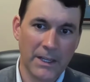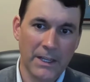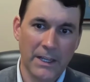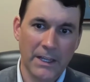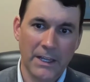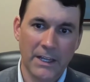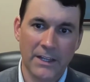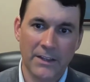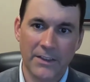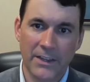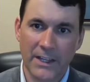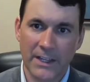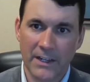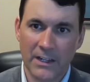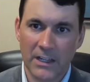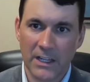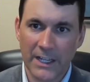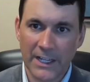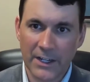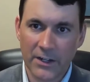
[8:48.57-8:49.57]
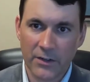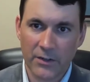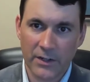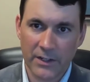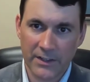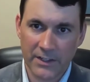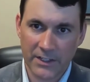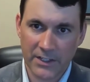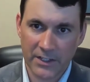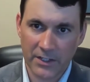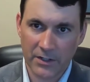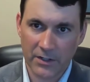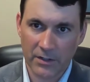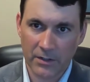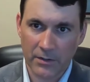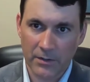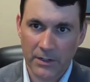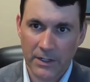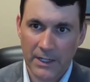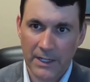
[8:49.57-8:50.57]
And then later in the
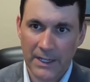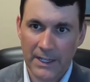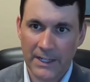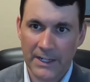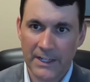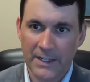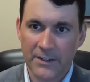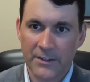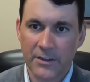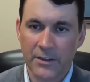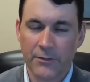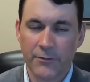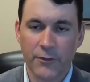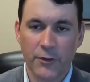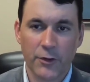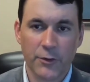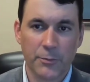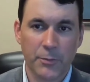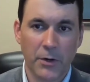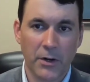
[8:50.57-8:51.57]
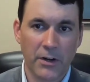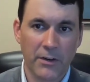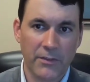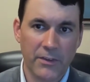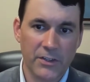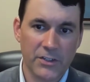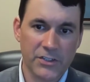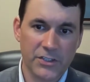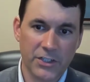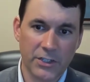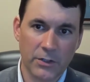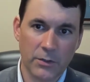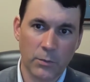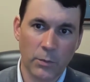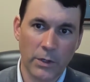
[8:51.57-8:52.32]
year and into the first part of this year,